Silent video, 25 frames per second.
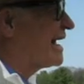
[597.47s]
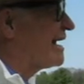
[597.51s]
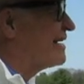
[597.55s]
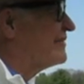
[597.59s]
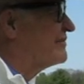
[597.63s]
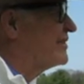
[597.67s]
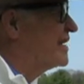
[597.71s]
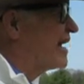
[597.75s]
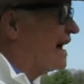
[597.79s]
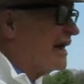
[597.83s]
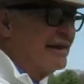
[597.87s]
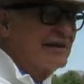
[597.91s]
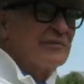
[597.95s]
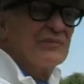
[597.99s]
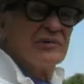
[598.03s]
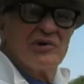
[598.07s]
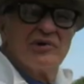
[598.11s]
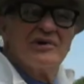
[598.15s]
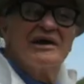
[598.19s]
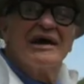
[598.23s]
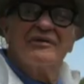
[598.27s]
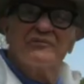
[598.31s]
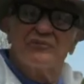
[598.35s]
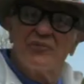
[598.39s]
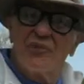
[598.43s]
have, I think
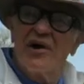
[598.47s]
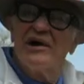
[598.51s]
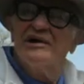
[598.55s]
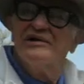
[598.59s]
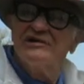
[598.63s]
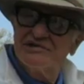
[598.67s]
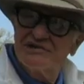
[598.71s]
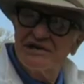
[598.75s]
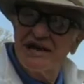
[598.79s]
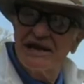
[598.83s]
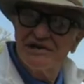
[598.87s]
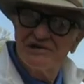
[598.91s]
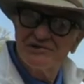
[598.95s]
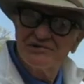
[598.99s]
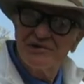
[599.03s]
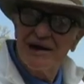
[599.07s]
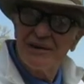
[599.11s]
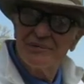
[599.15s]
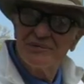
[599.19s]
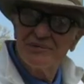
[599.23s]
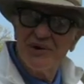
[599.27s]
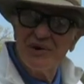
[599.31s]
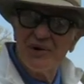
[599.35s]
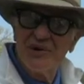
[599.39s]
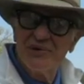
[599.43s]
we only had one sand
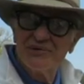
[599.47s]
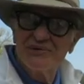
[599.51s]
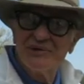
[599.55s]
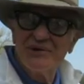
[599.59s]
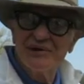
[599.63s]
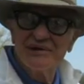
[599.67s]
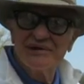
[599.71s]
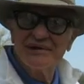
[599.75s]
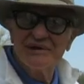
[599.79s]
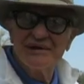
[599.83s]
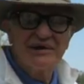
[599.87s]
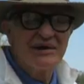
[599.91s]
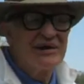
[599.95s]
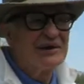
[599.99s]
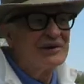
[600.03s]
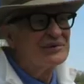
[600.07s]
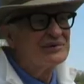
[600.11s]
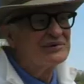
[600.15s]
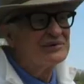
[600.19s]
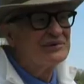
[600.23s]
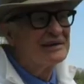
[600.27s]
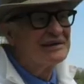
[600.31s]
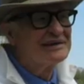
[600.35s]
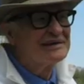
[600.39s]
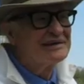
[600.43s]
trap all during the
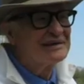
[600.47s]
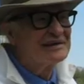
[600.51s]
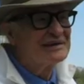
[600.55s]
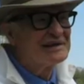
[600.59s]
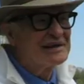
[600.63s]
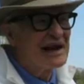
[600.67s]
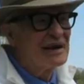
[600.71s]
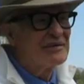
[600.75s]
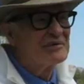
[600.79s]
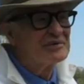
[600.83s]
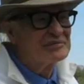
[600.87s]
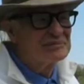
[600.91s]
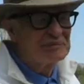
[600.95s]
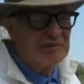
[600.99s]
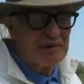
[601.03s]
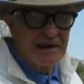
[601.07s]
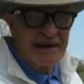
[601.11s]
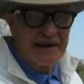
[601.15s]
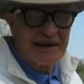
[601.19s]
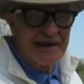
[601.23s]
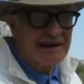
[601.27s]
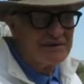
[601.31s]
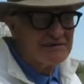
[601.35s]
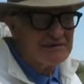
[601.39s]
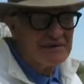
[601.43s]
years that I was
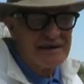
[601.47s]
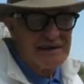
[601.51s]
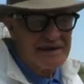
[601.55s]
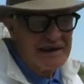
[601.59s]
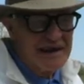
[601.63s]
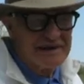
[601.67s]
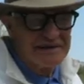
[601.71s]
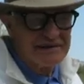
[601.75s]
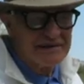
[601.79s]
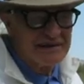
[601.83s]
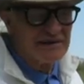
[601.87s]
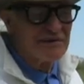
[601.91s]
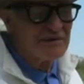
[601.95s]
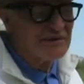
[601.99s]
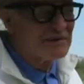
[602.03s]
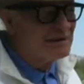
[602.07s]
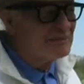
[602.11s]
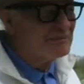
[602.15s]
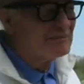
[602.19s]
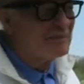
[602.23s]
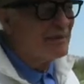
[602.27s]
playing, and literally